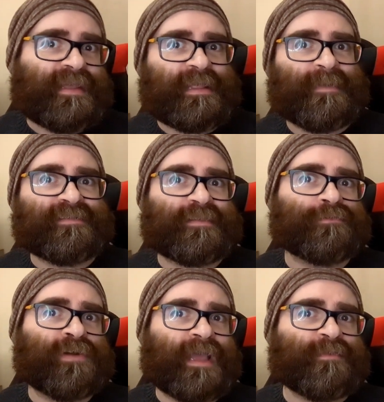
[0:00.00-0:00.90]
that makes The
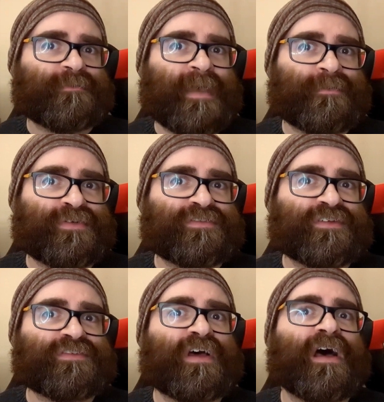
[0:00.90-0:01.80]
Rime of Memory
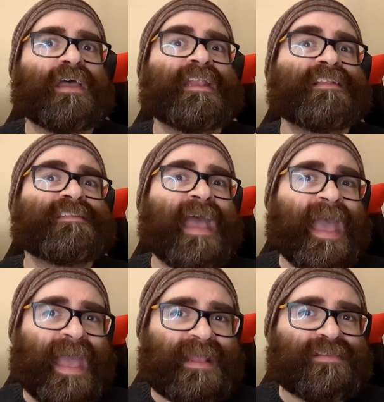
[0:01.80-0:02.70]
such an
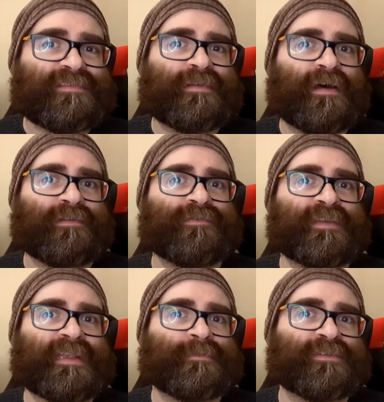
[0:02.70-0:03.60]
intense and
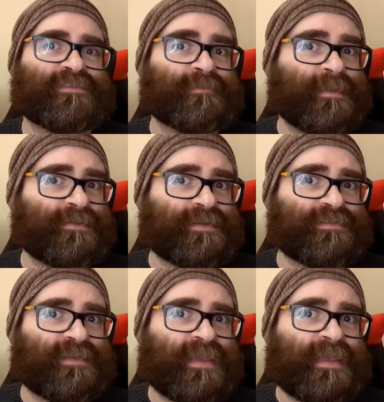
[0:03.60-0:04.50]
unforgettable experience,